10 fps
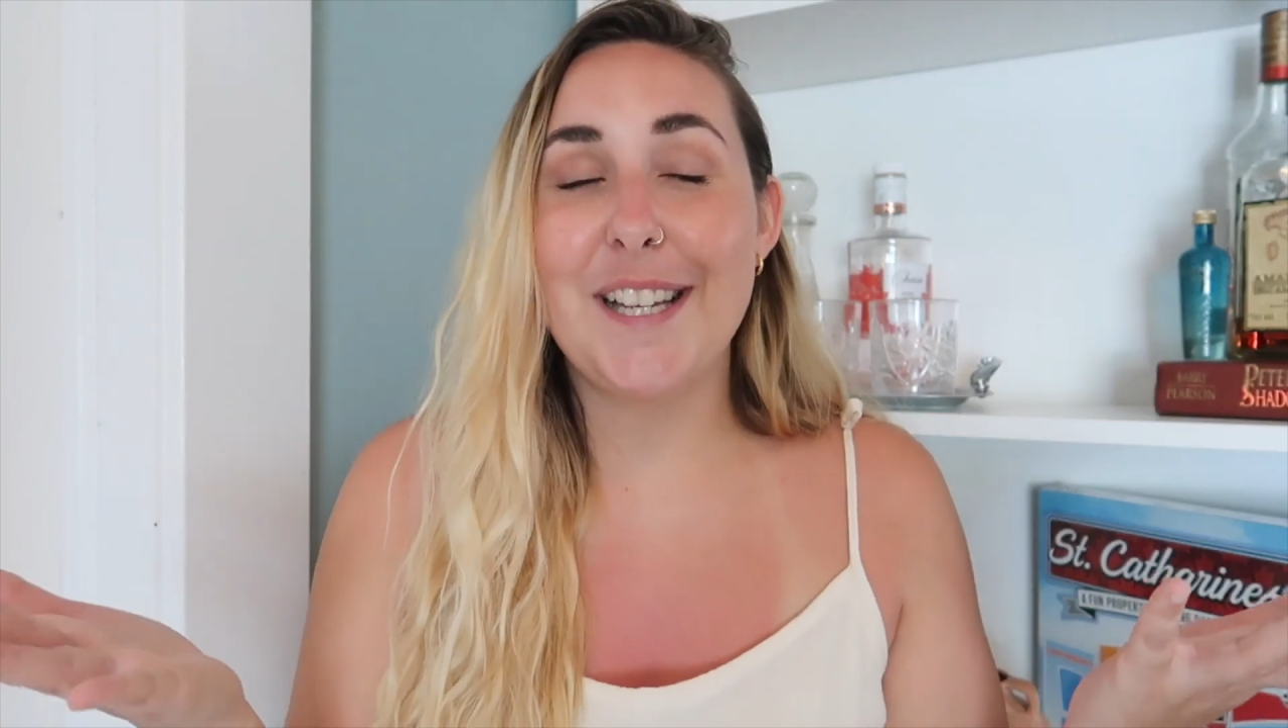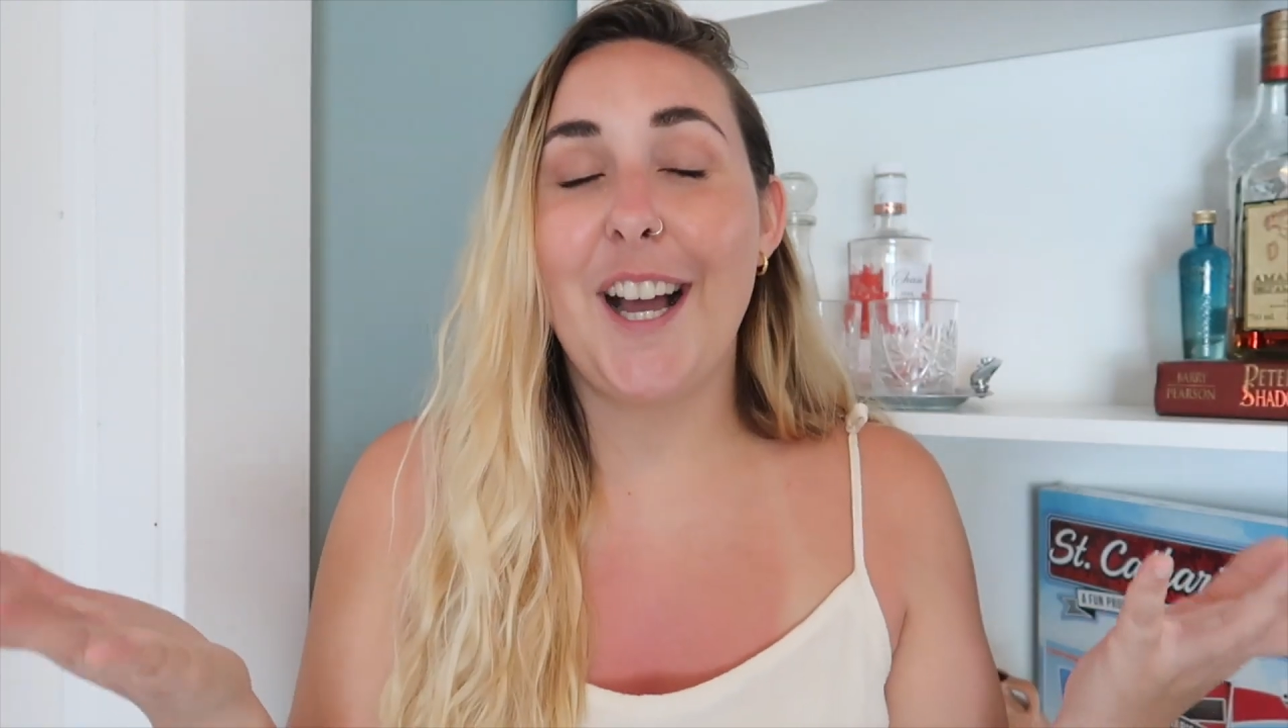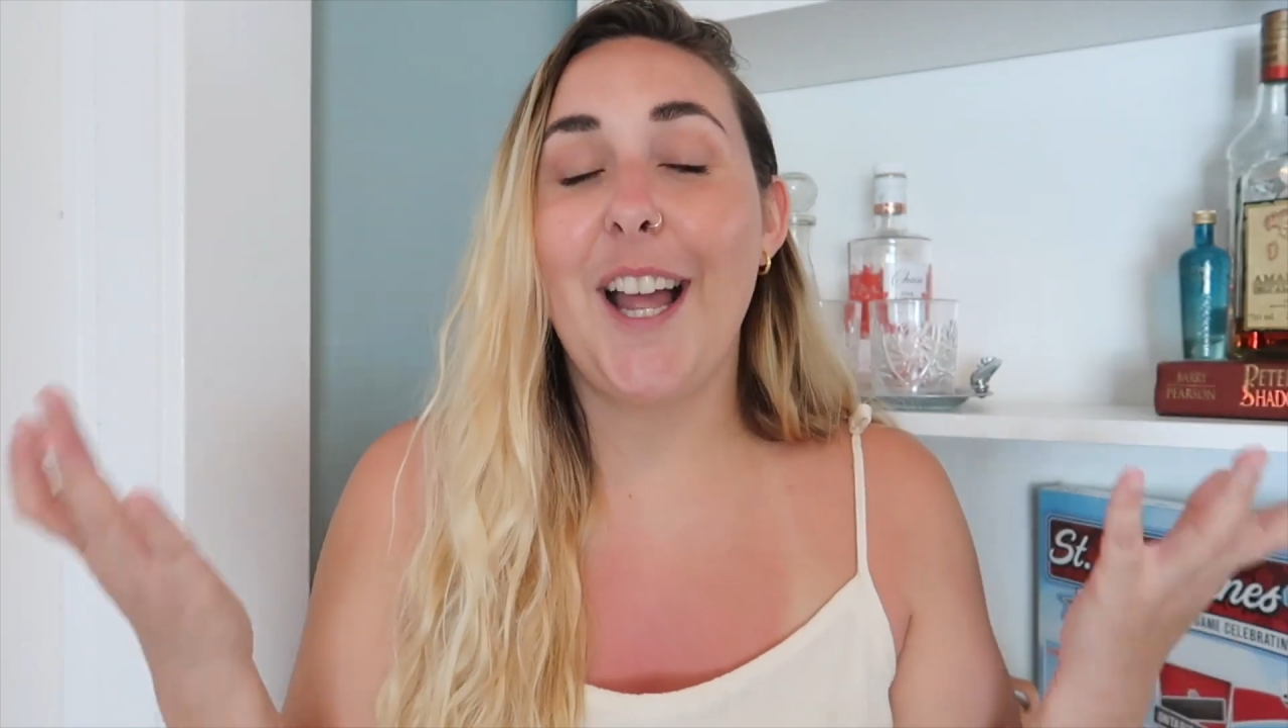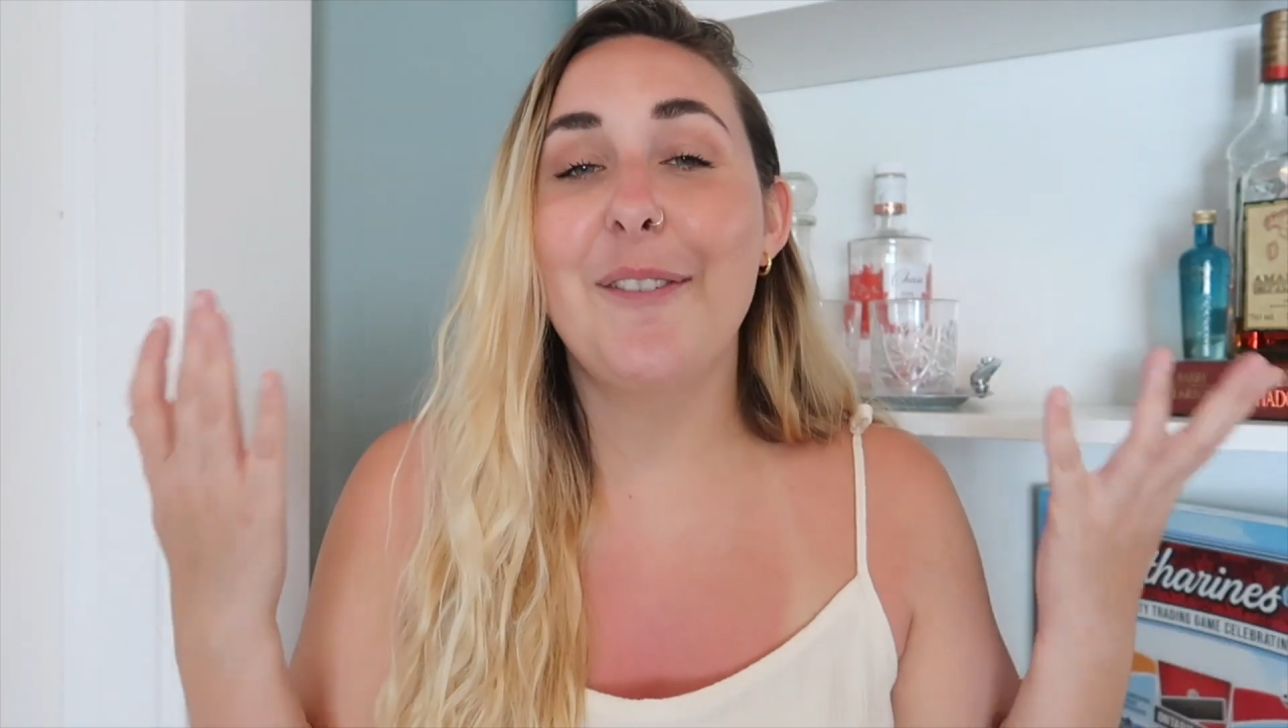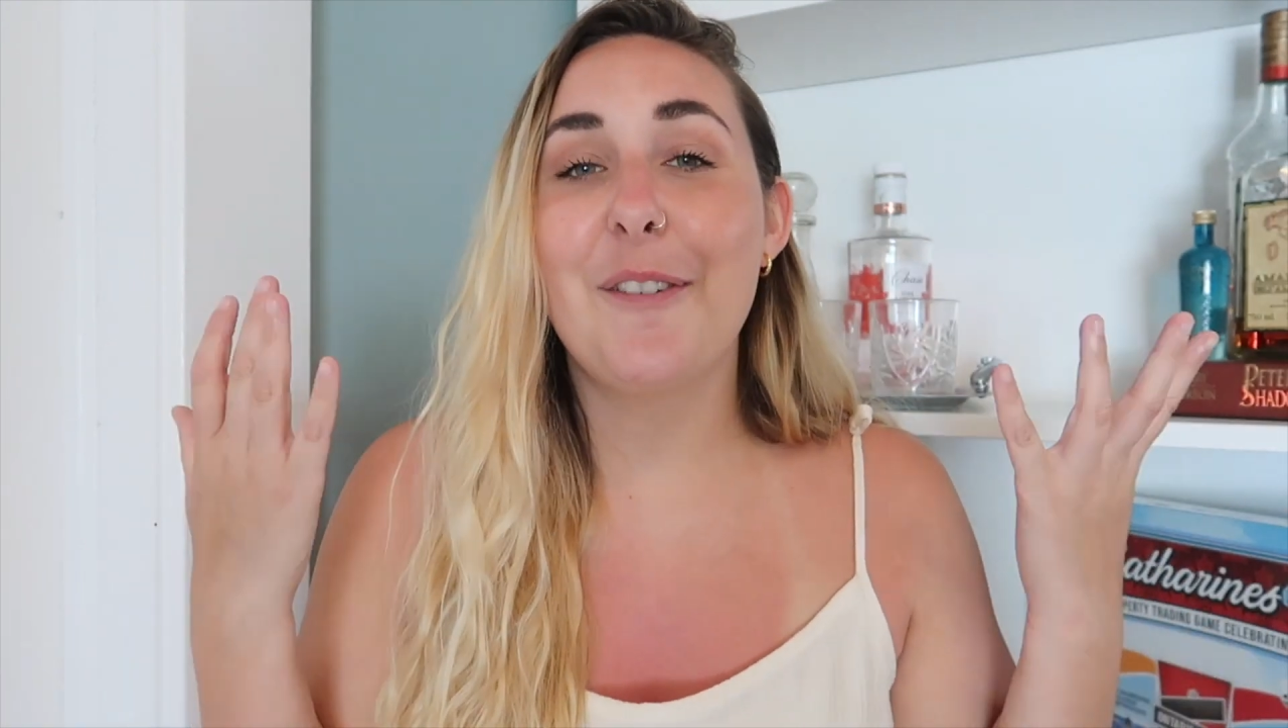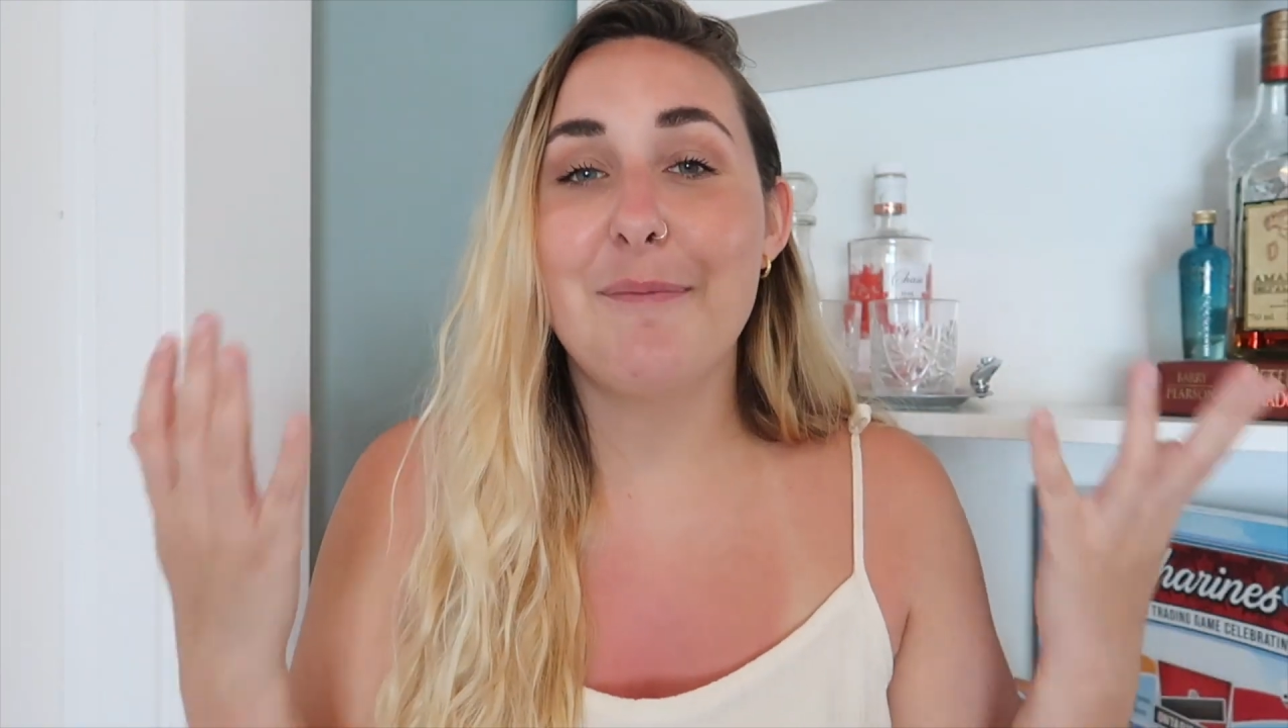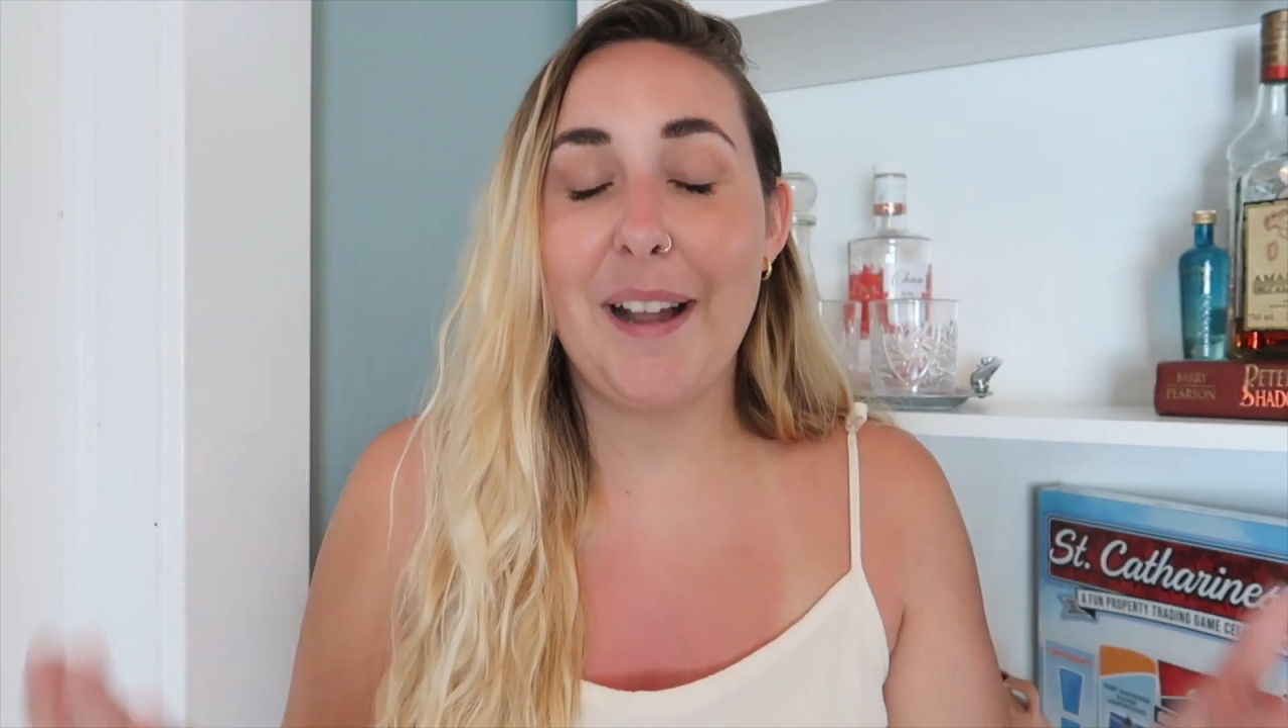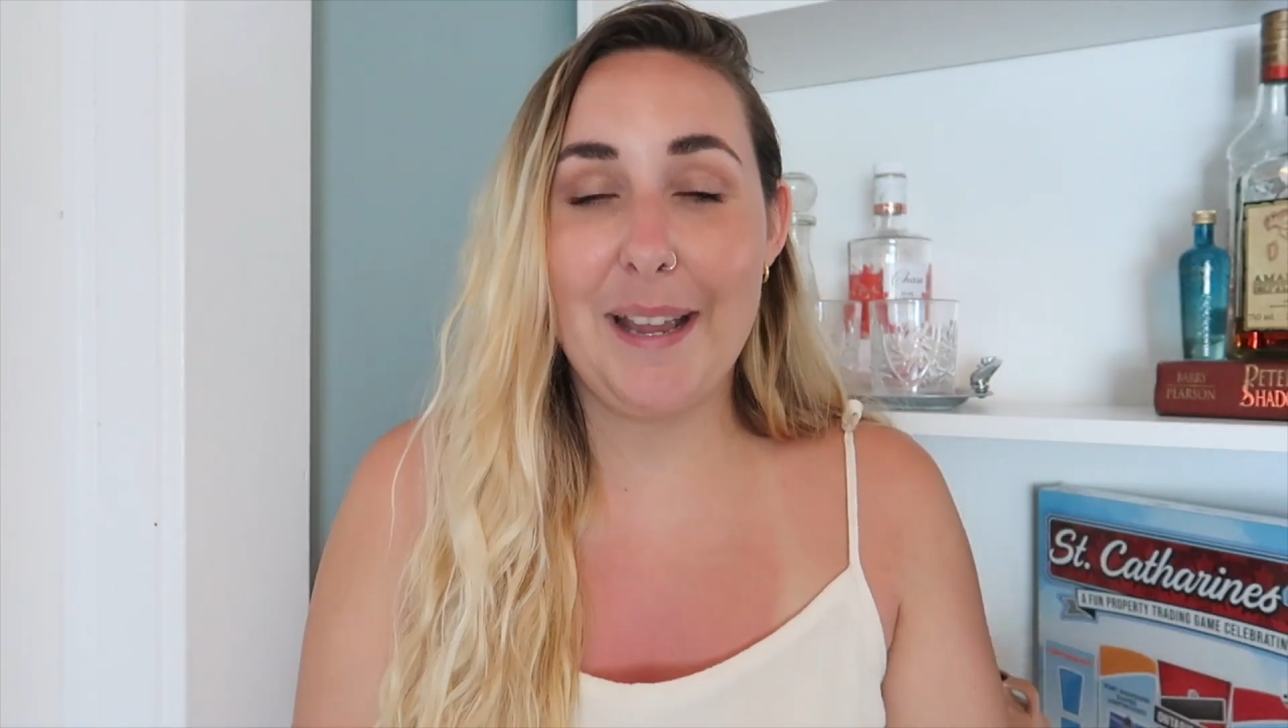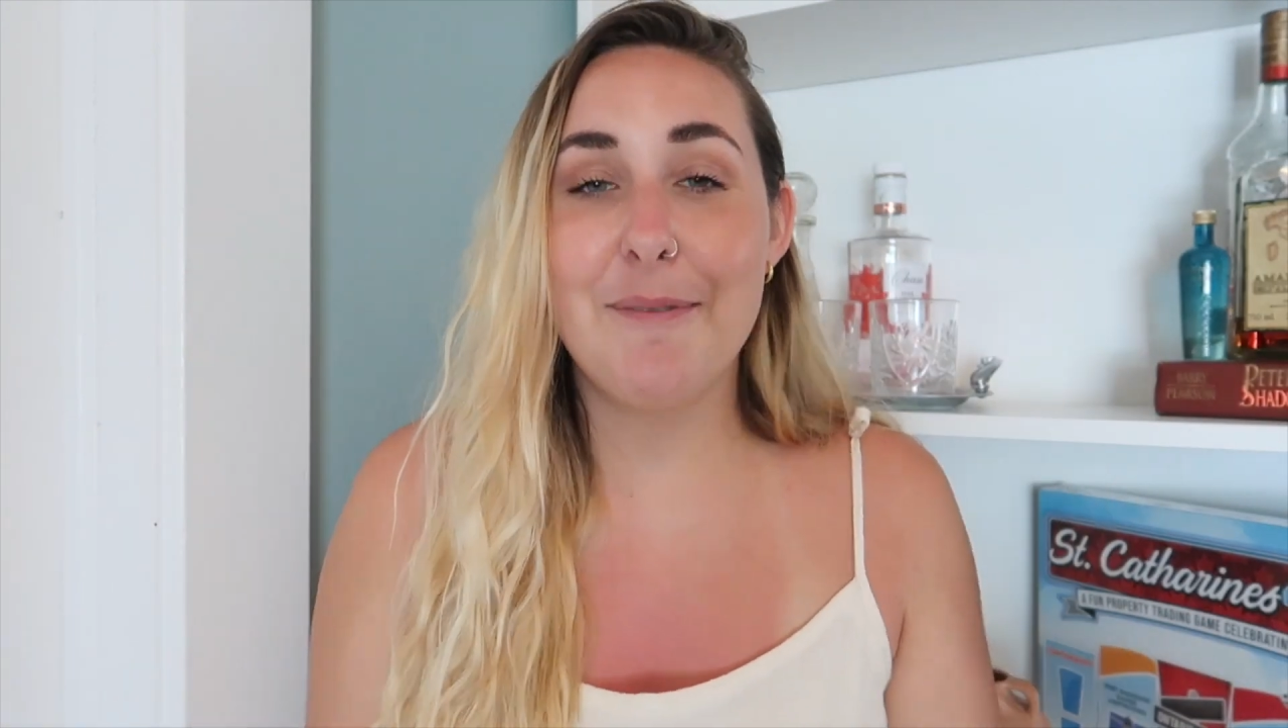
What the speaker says: time of my